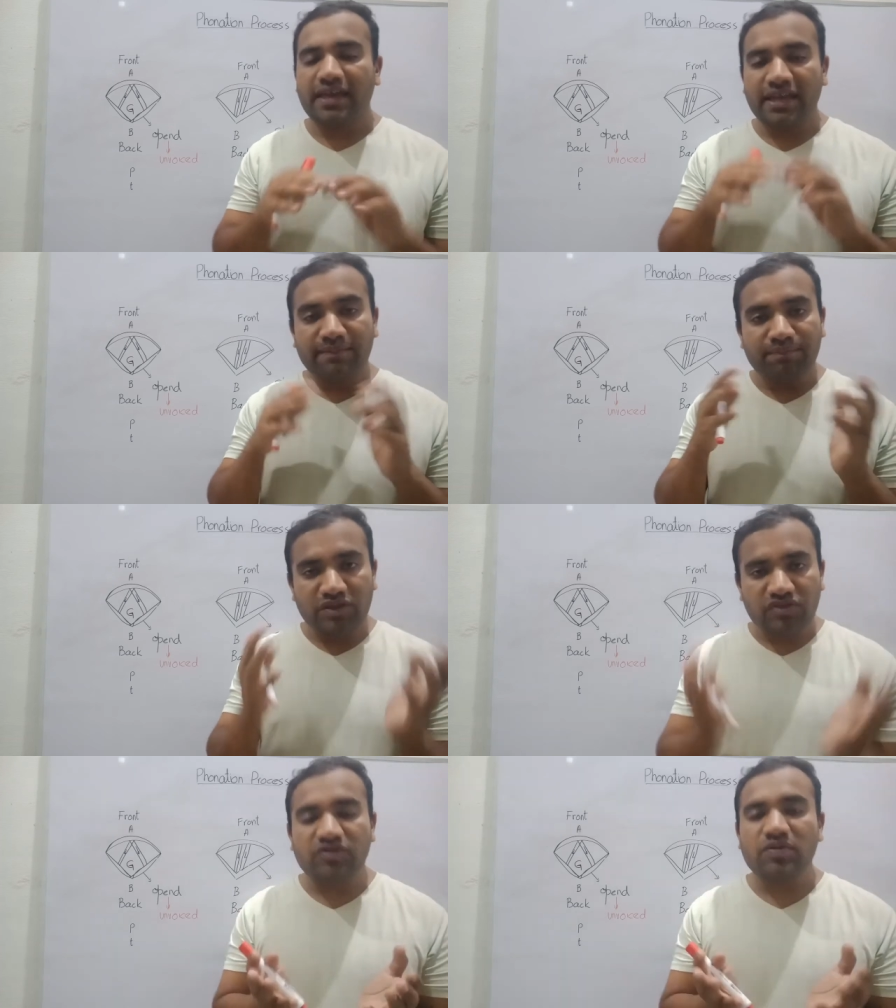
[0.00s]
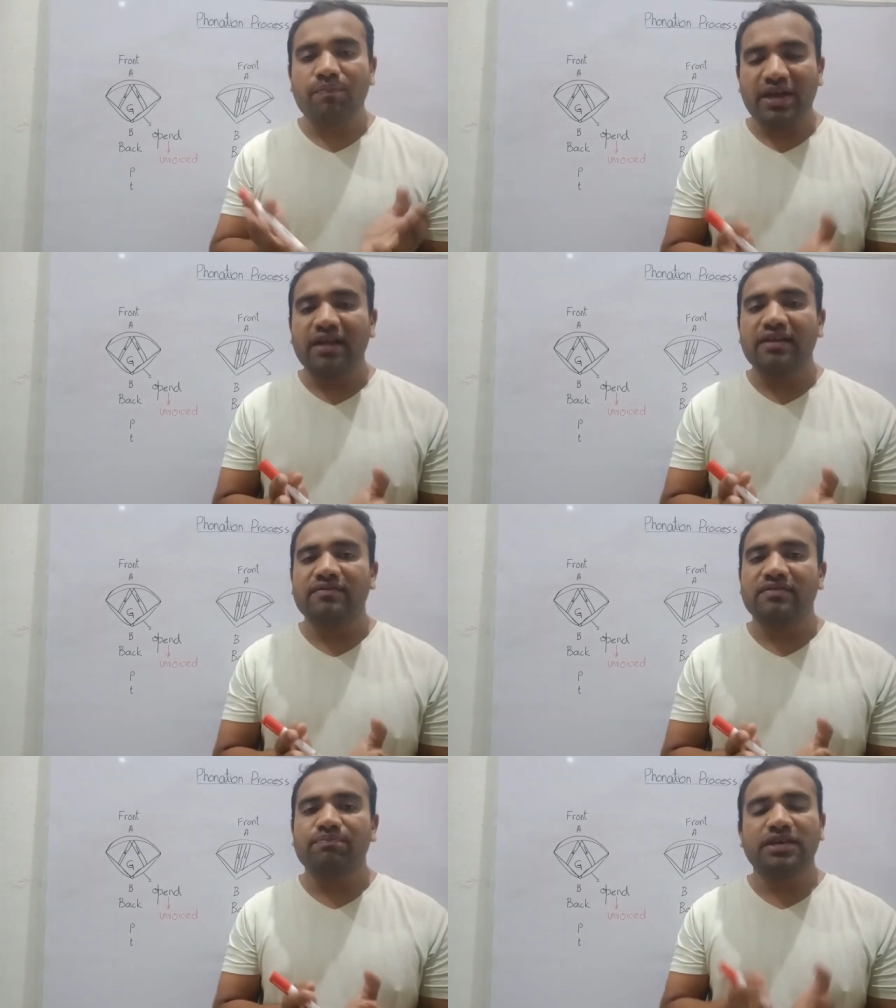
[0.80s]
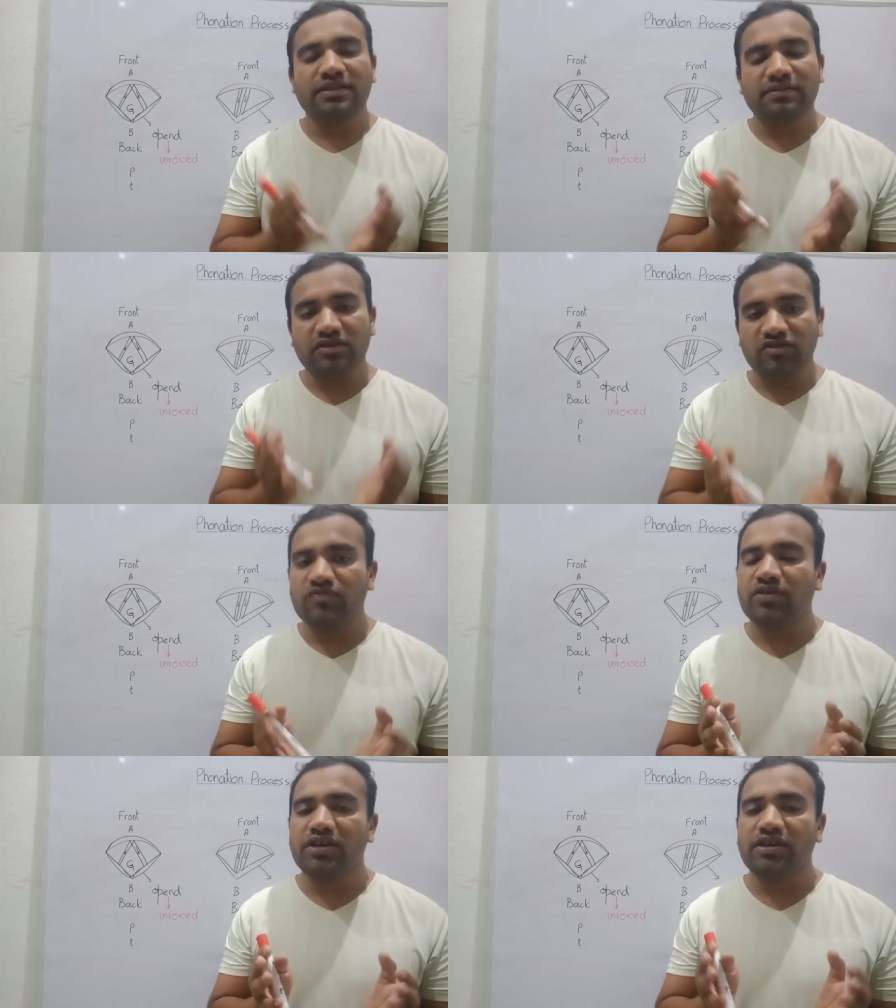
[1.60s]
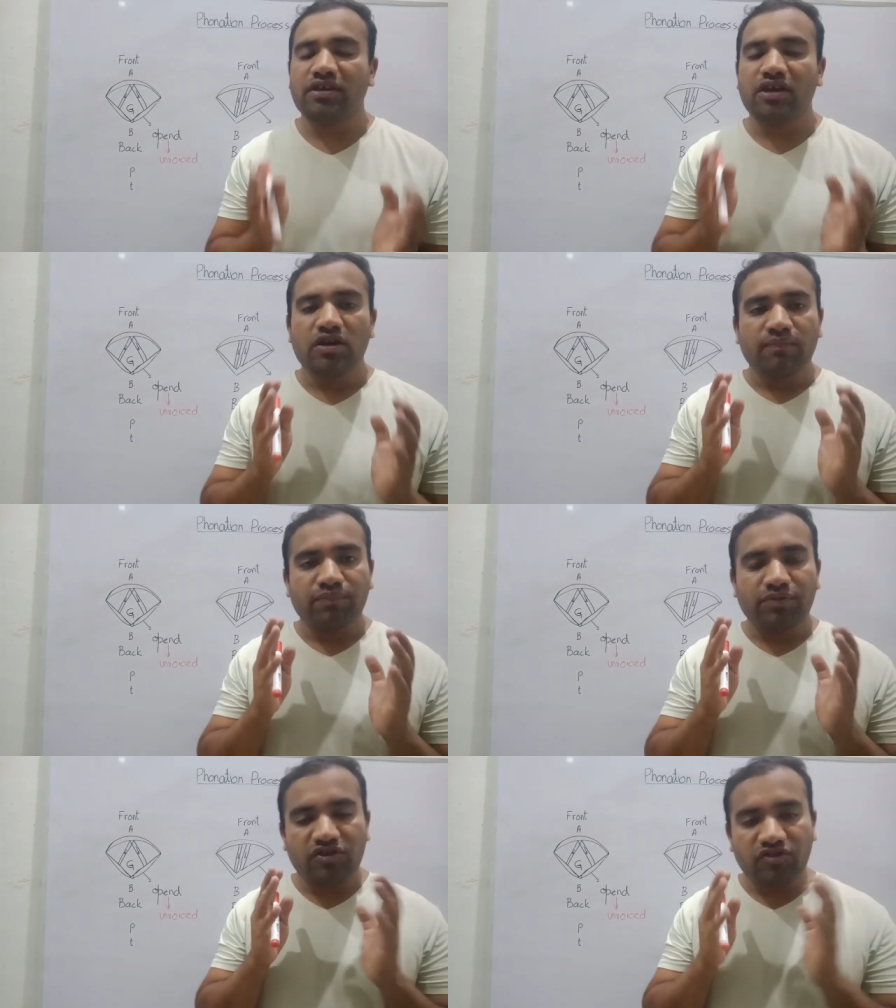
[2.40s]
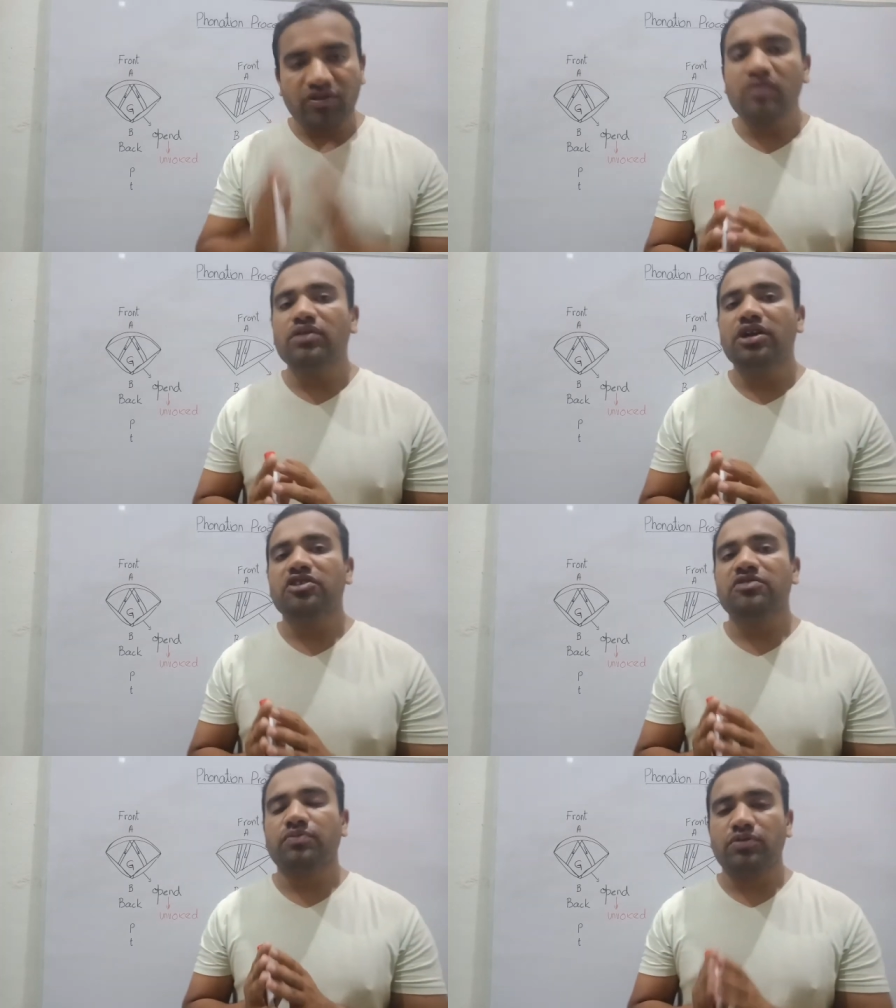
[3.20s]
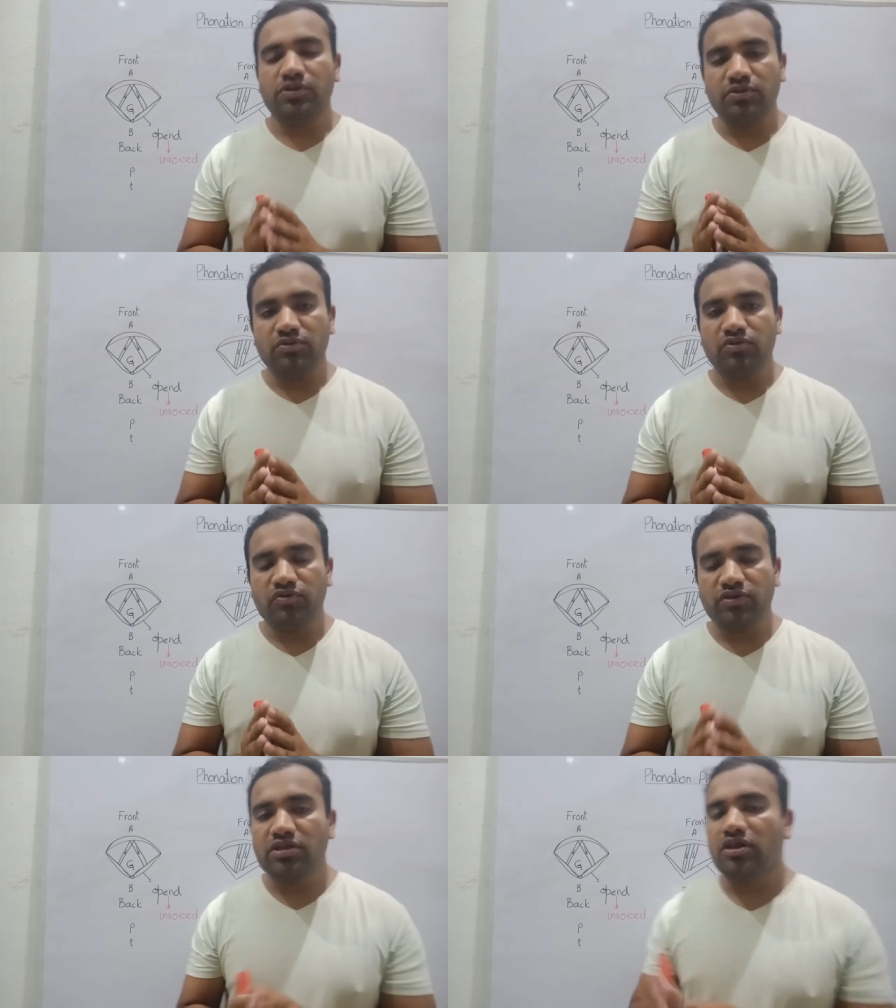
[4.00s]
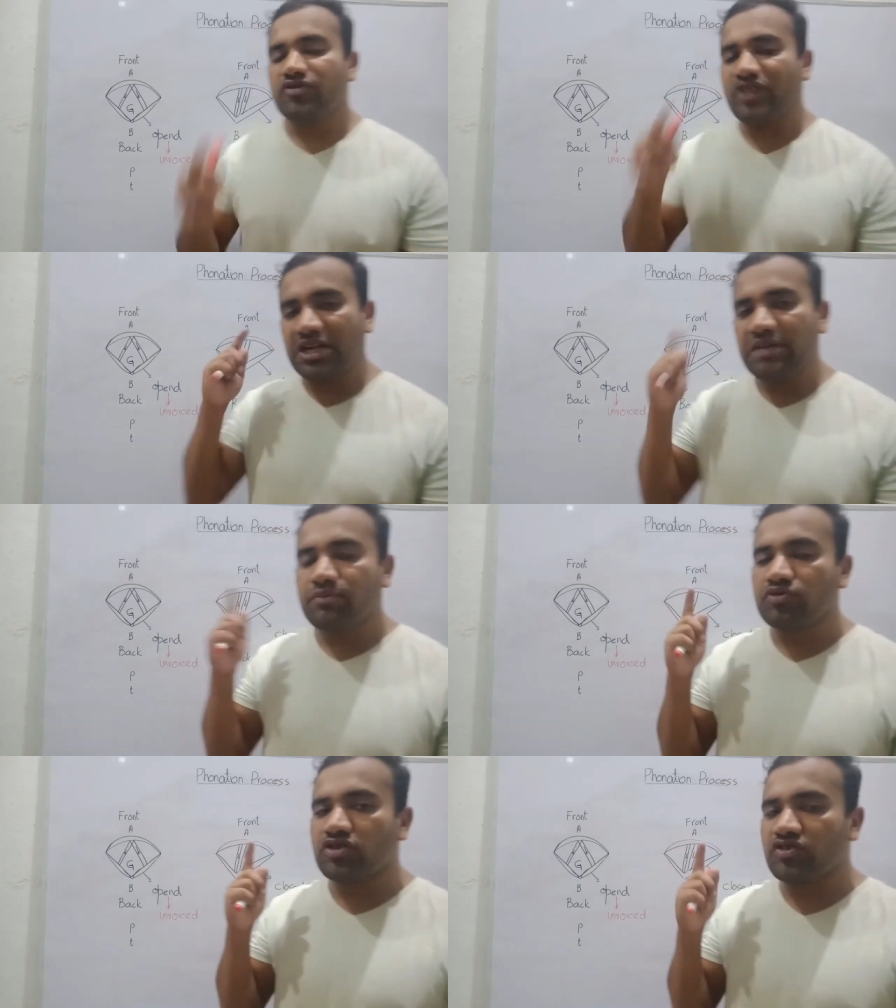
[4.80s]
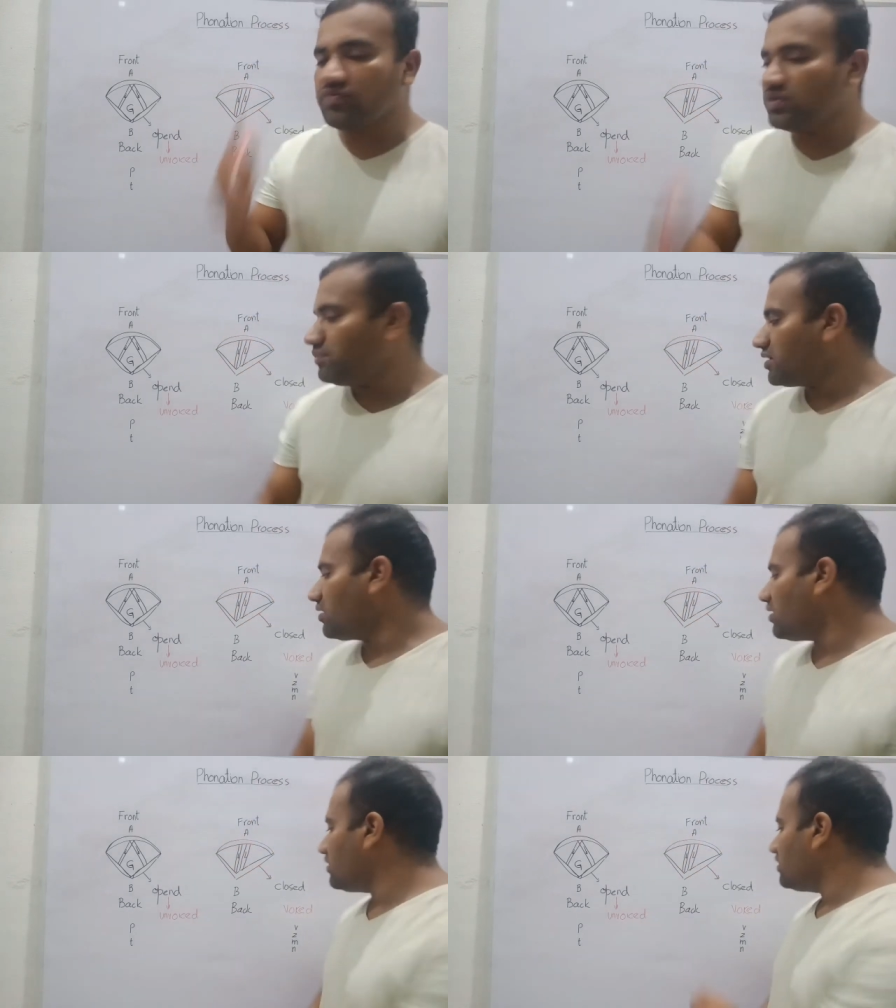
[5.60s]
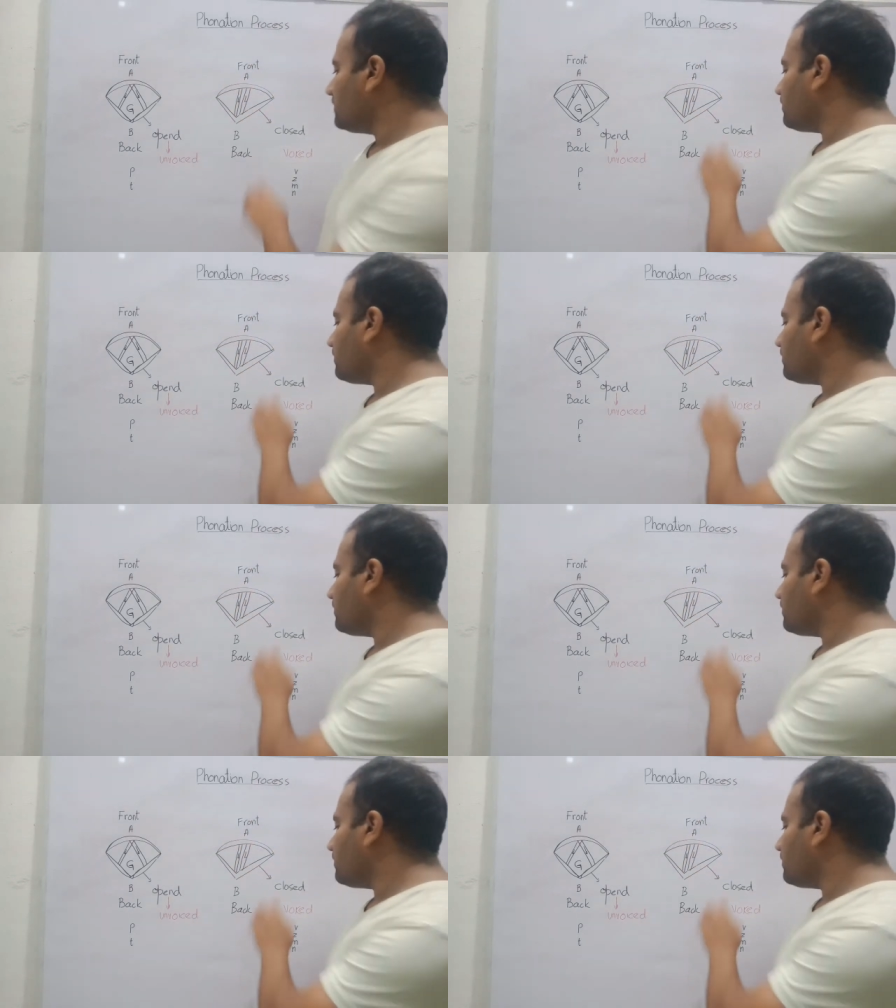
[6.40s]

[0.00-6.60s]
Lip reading: in this mechanism, in this way, the sound that is produced within the second process will be called